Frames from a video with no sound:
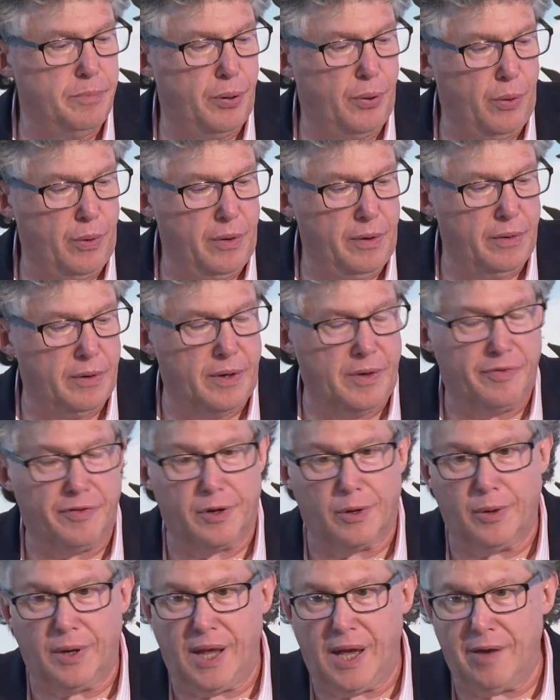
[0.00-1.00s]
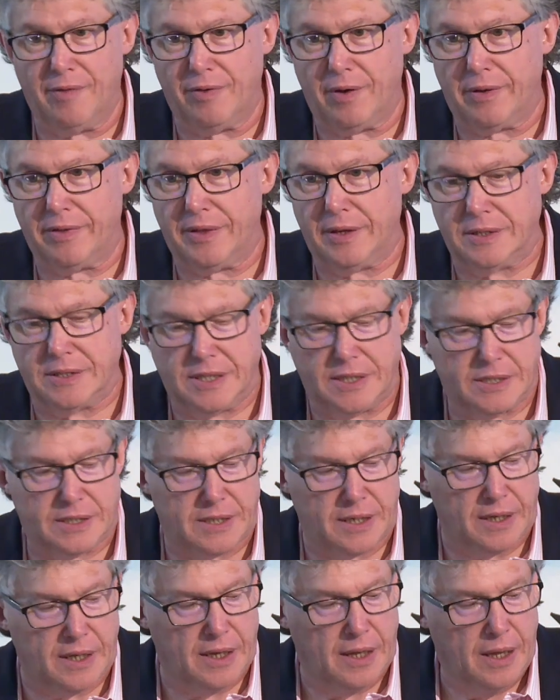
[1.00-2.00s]
important, if you're going to have
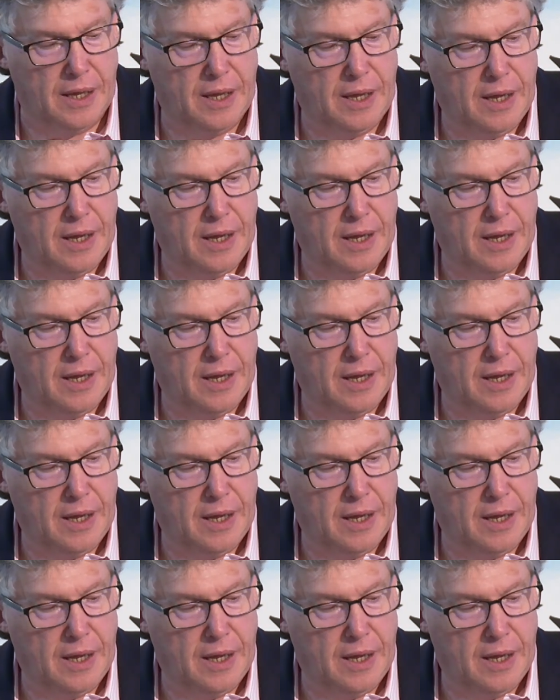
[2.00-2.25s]
authenticity,